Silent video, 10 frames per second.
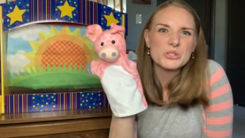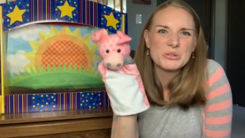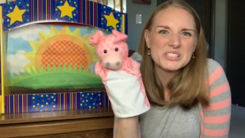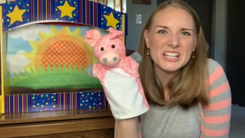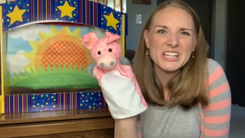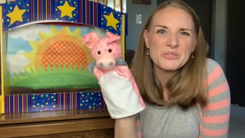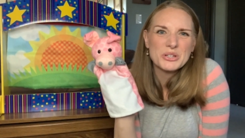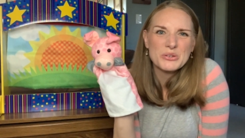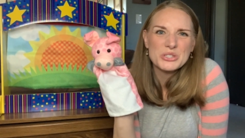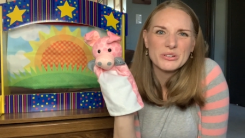so silly when
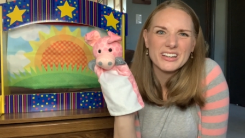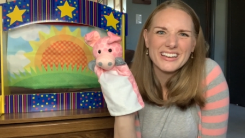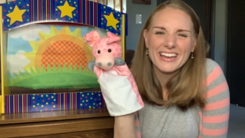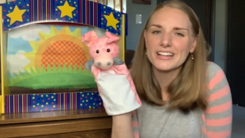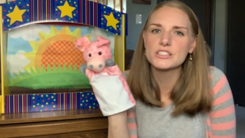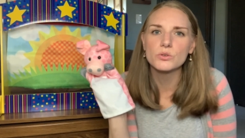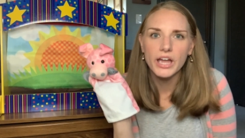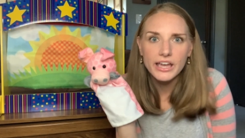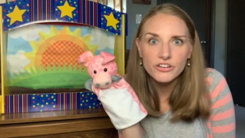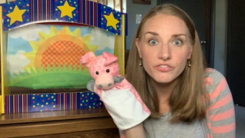you do it, and it's
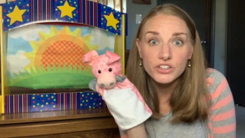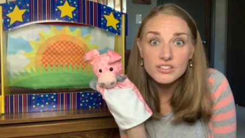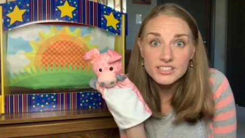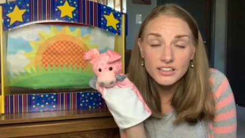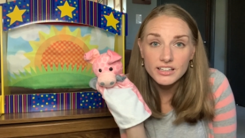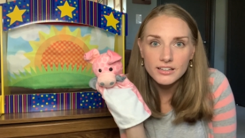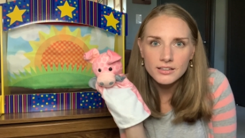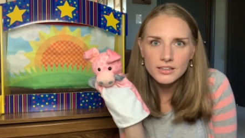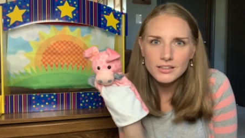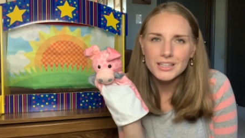okay to feel silly.
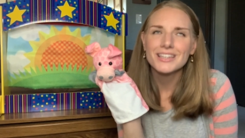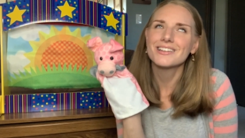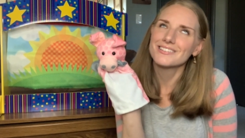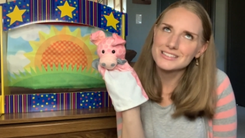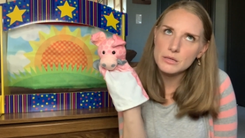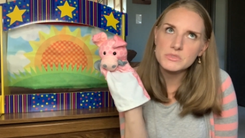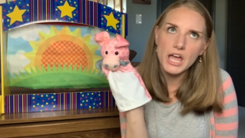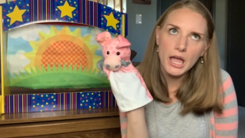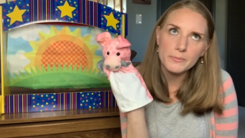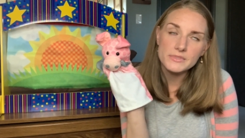
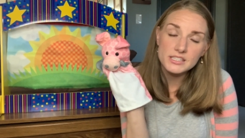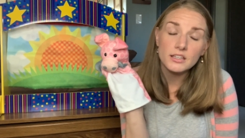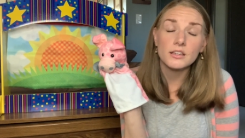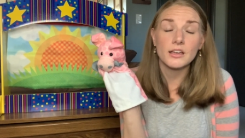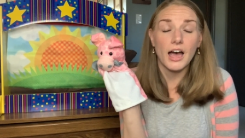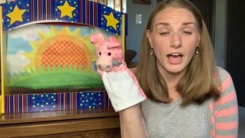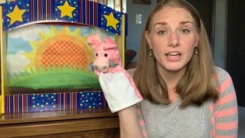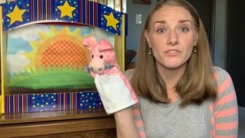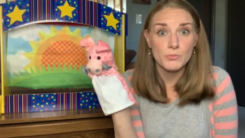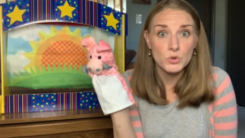Sometimes I
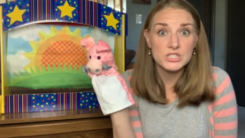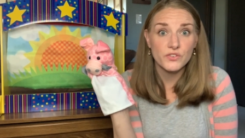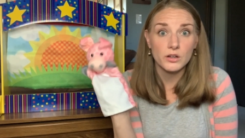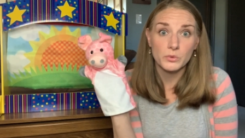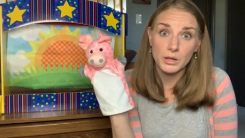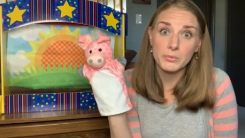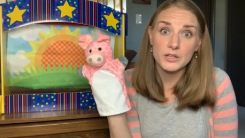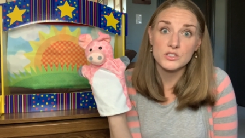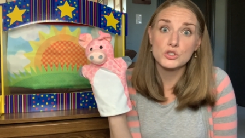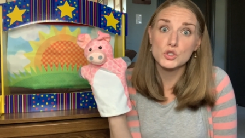have the most fun when I'm
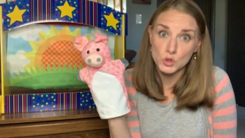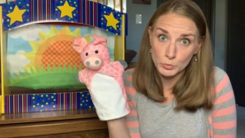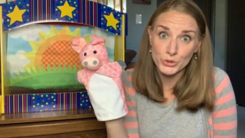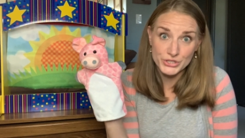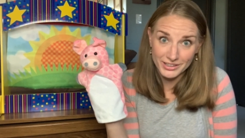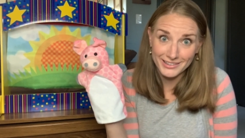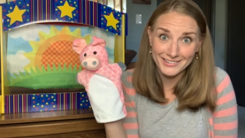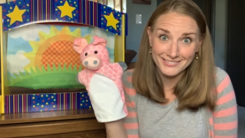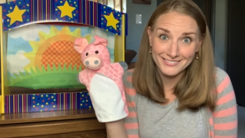being super silly.